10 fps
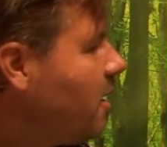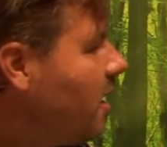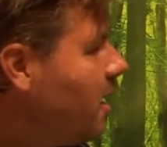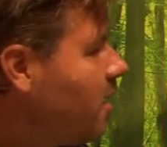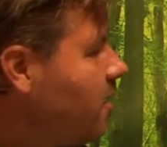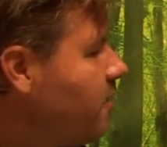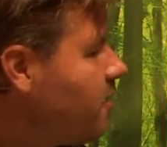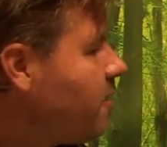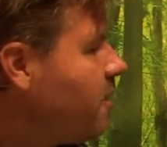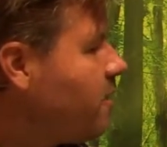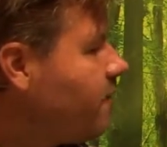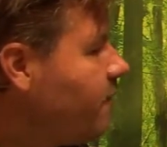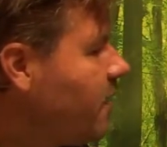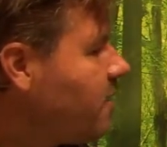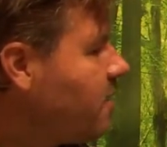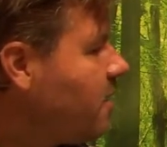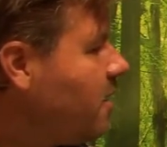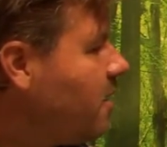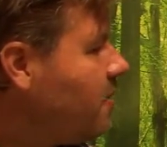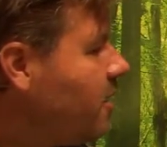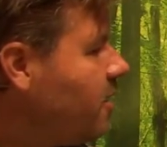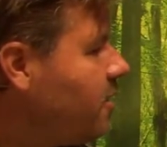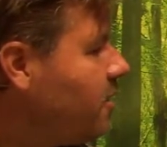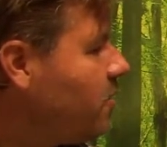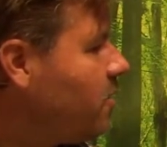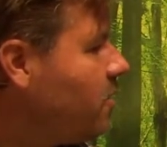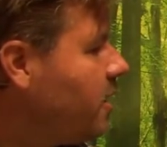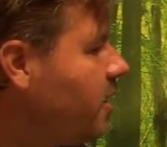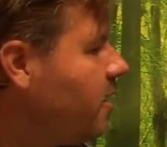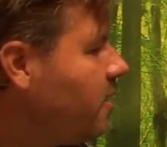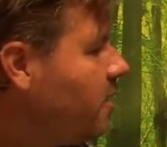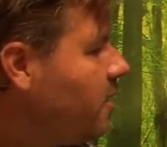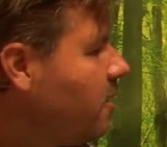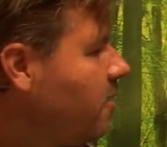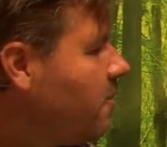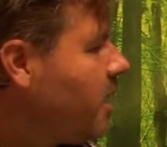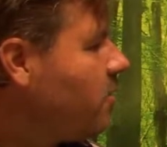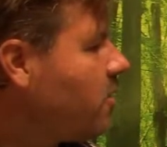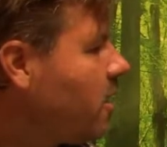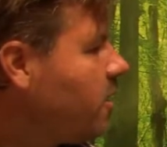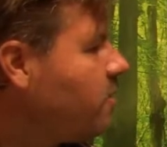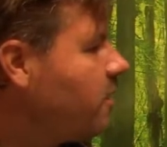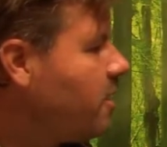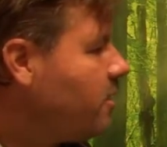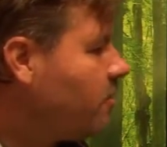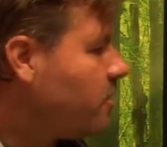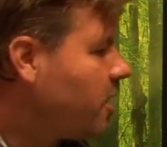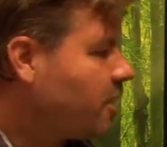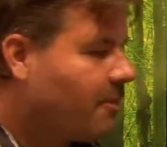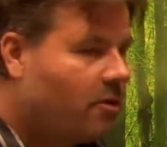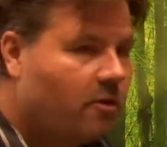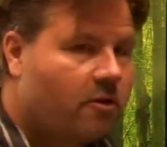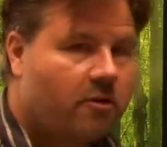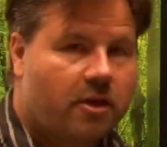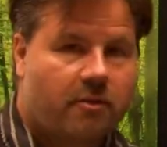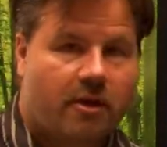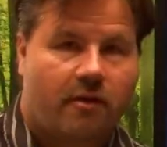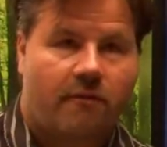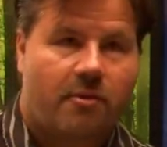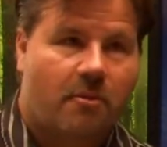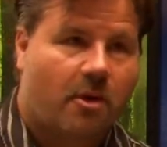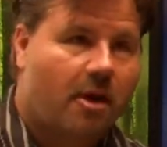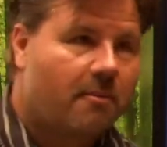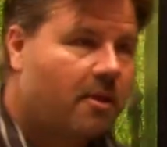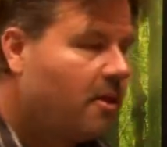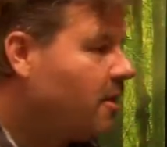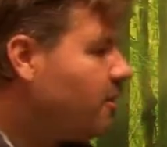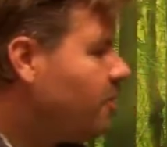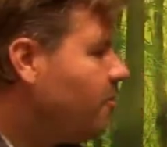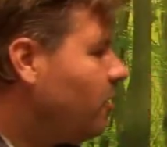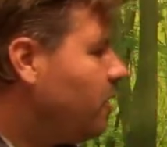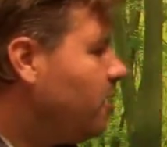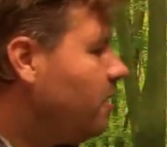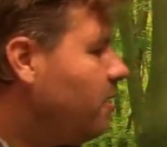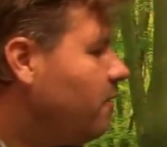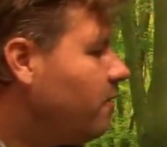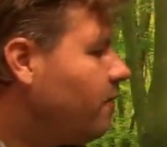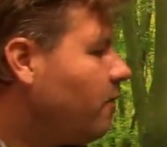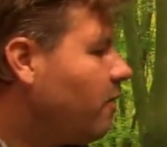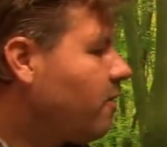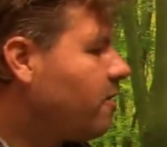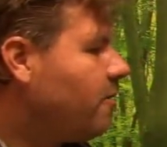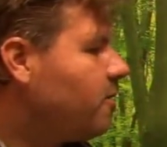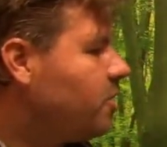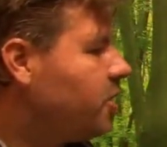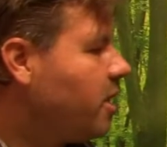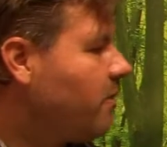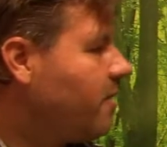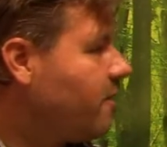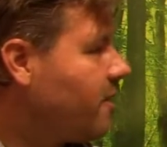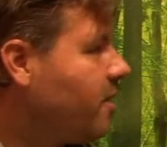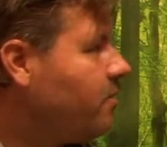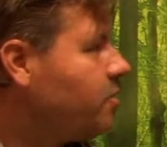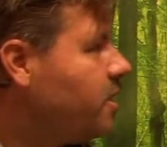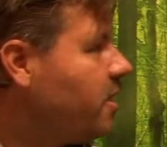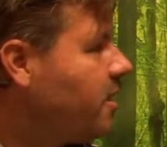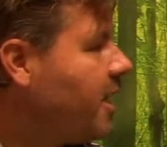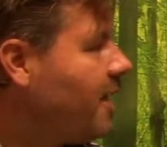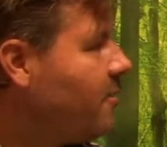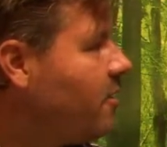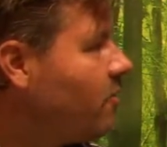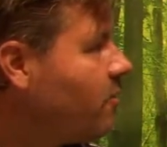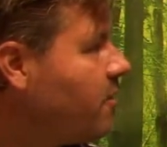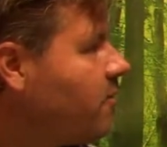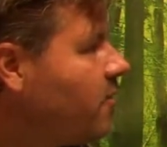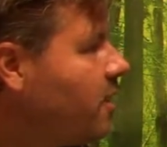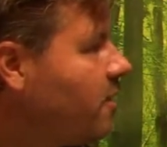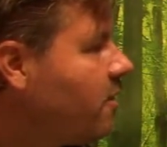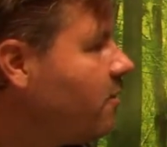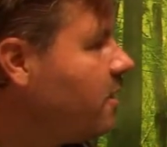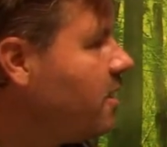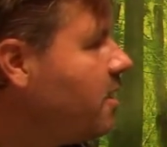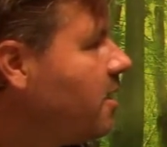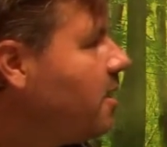And this does affect literally the mitochondria that we talked about earlier that you inherit from your mom. The ability for us to generate this energy, GABA is one of the things that we need.